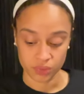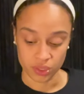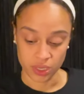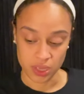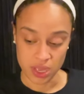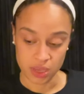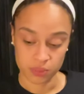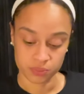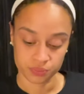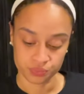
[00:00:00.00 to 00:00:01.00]
Okay
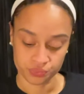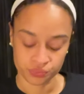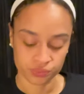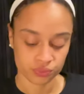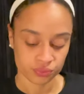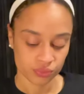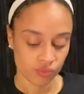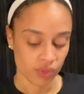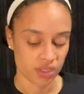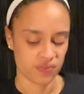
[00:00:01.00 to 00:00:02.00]

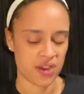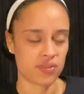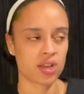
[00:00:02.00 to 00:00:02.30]
the five